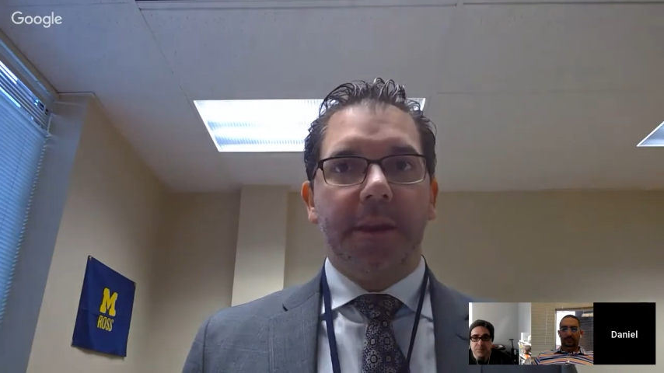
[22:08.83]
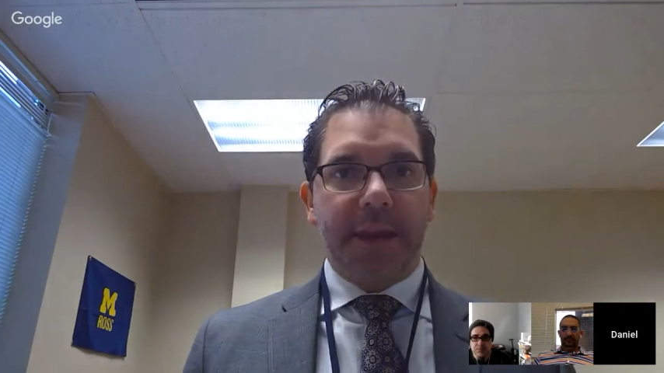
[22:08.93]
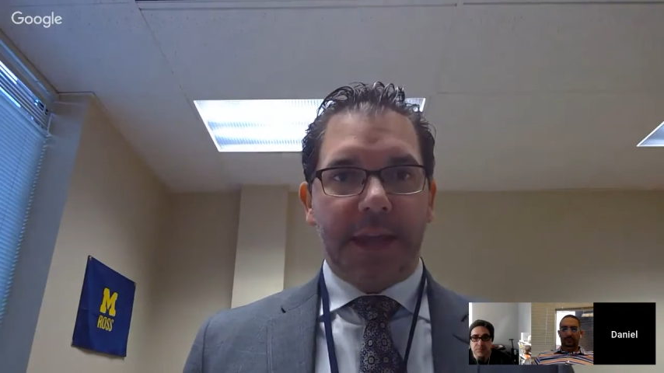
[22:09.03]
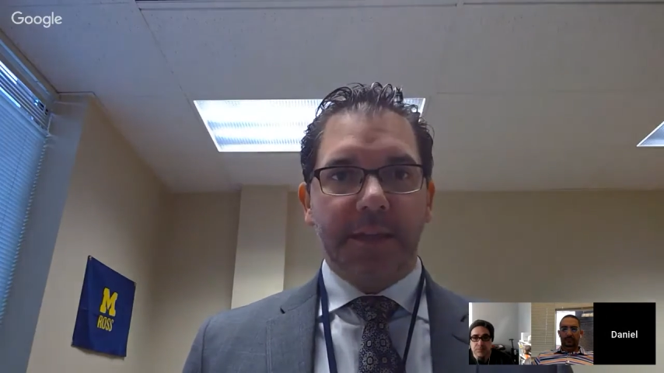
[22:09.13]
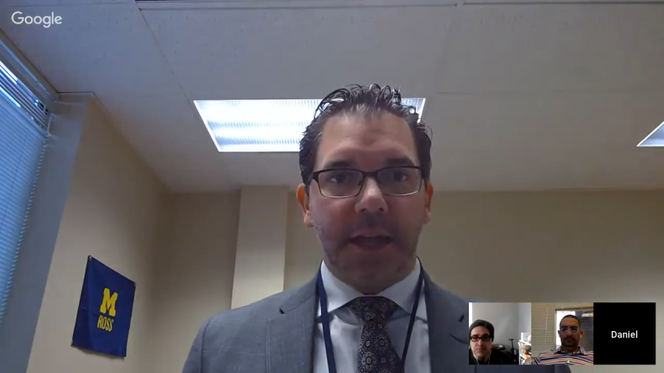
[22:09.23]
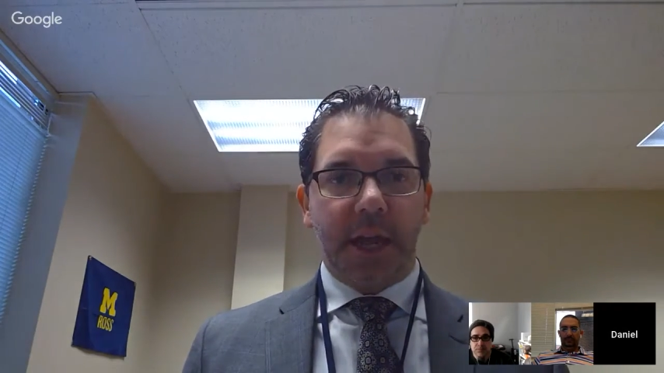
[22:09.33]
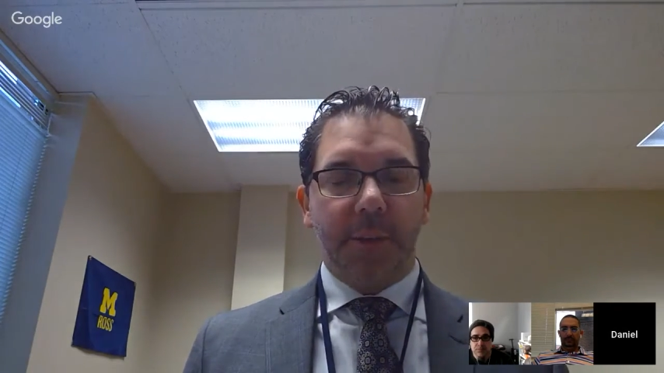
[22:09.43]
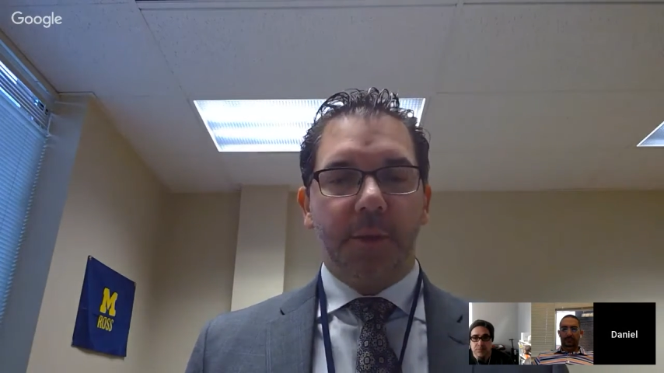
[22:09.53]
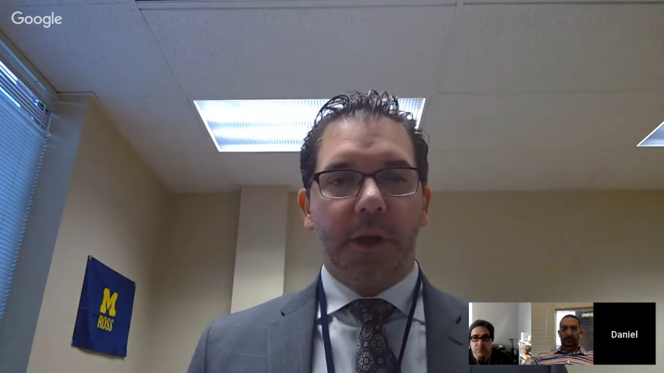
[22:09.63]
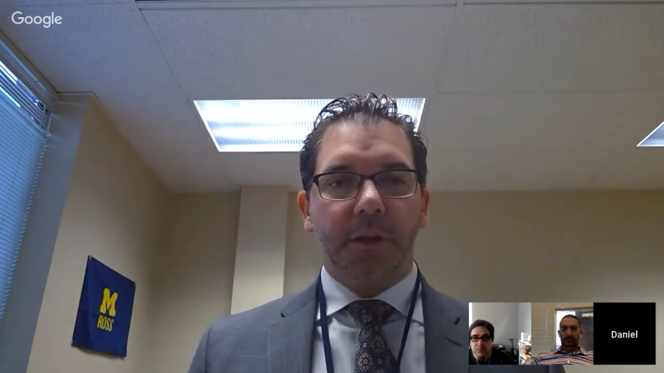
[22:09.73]
the next time
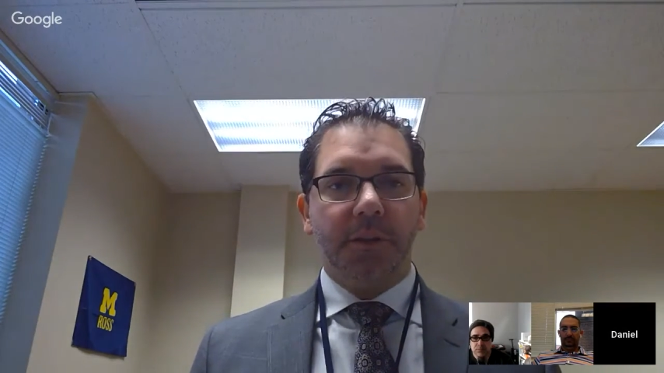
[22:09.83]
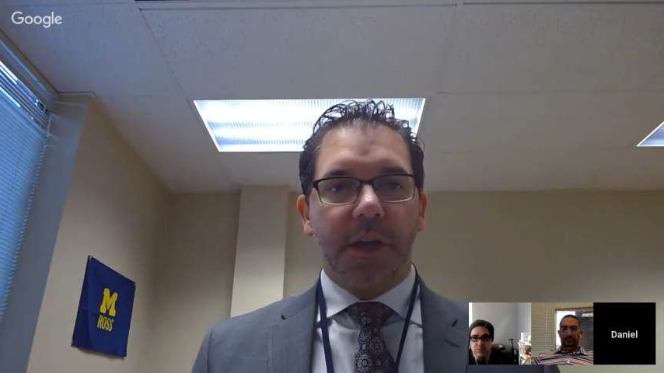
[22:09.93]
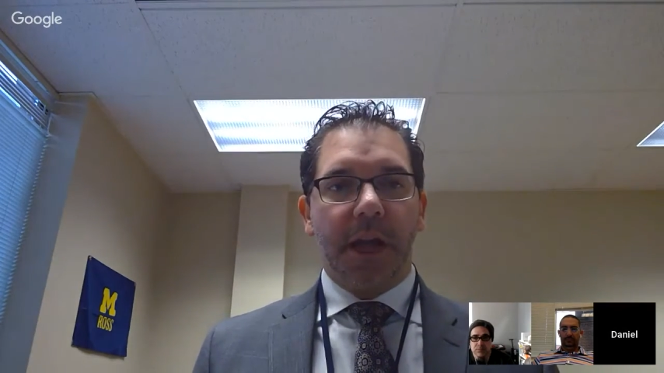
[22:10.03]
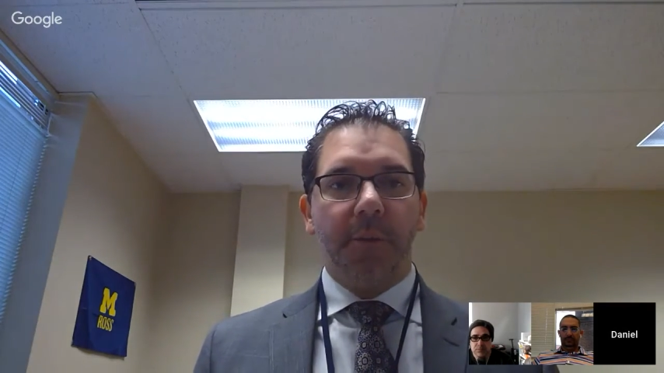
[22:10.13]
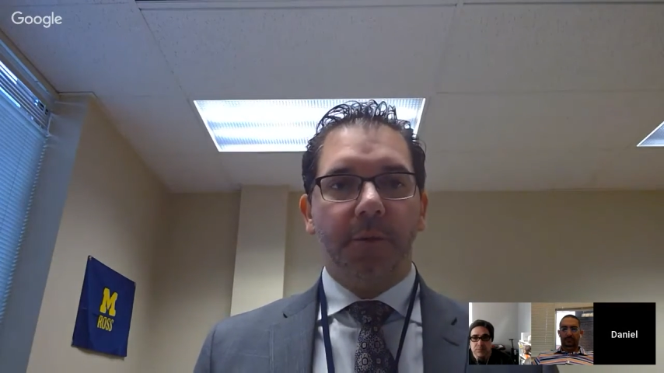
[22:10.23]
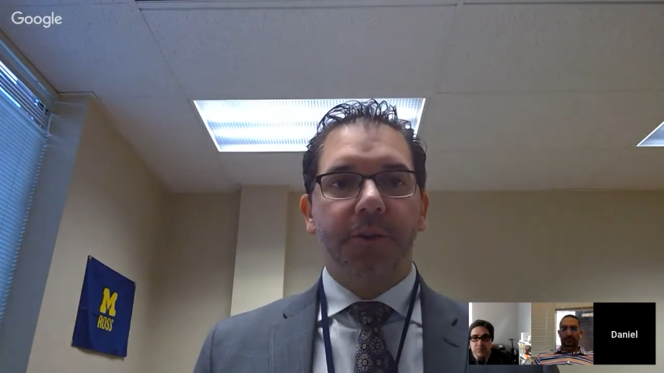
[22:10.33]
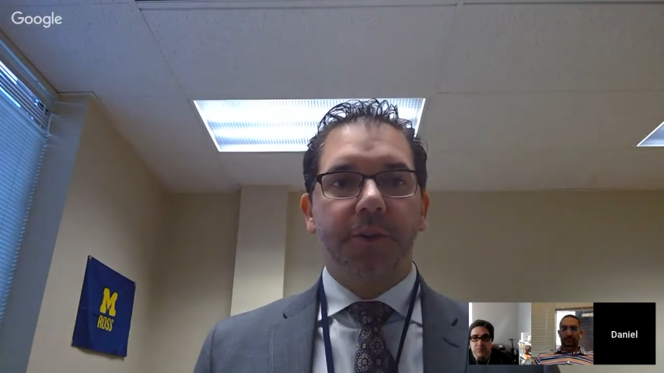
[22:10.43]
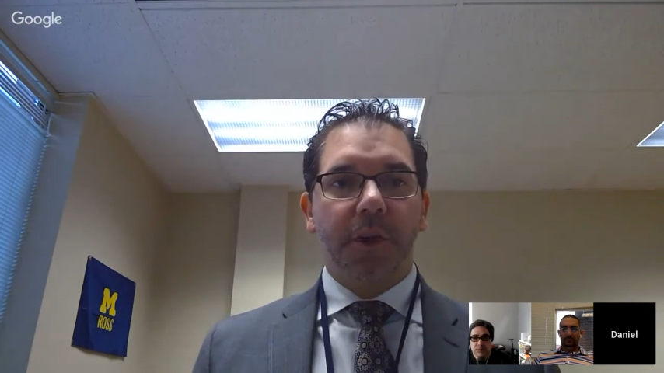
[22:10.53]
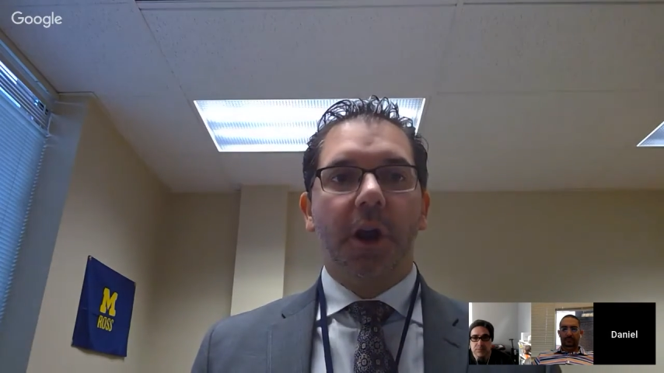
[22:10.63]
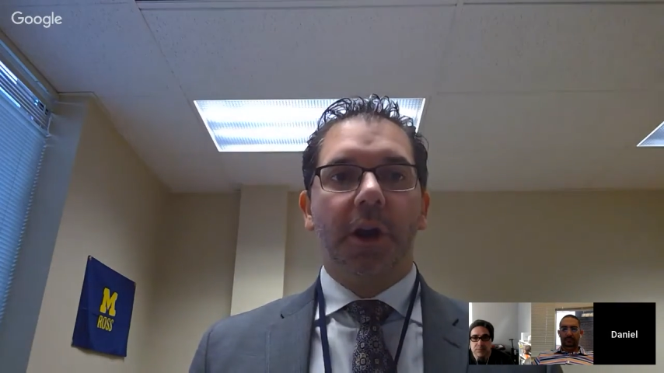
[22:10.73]
what I'll do is I will
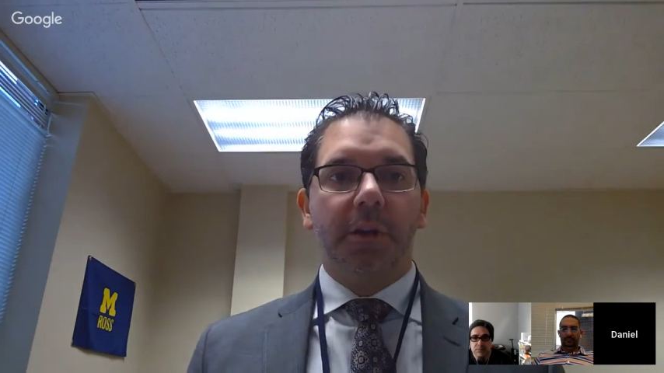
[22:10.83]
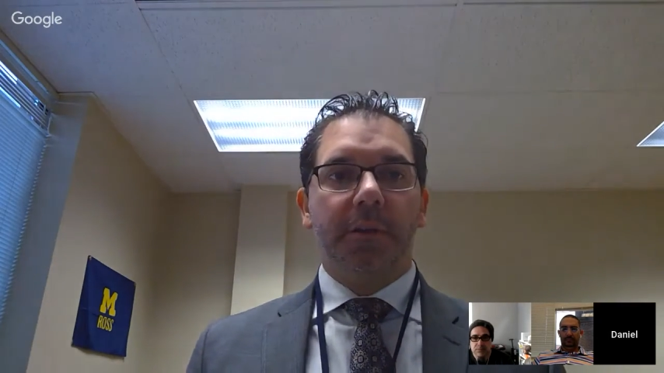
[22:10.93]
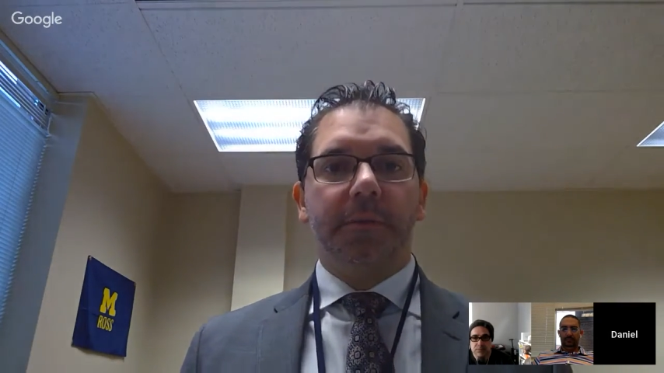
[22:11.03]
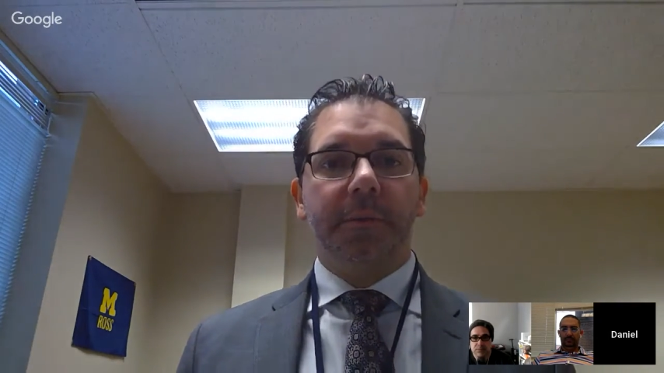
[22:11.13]
start